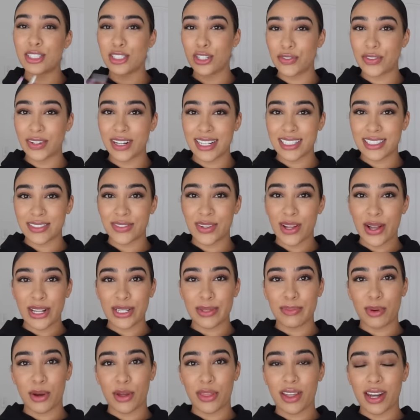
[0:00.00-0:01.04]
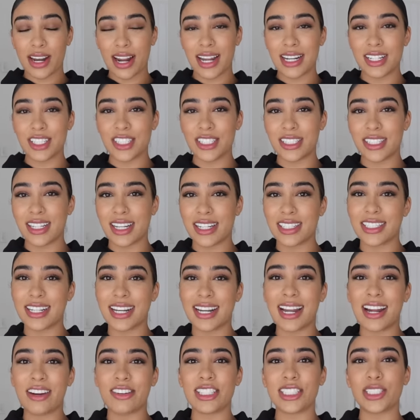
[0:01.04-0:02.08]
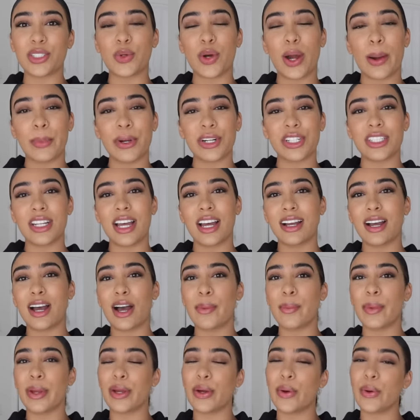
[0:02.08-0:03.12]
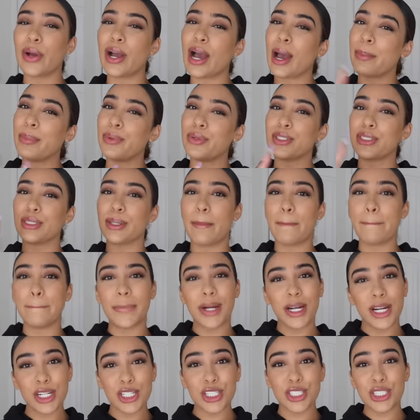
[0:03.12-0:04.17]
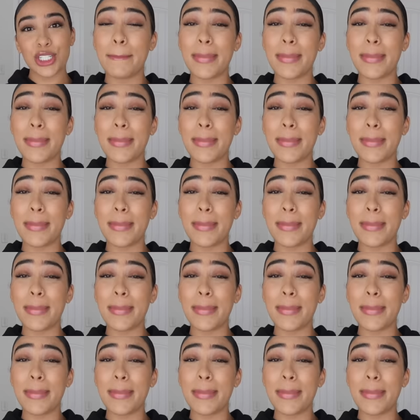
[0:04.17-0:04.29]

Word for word: Don't forget to follow us both on IG and check out RissandQuanMerch.com and go copy some merch.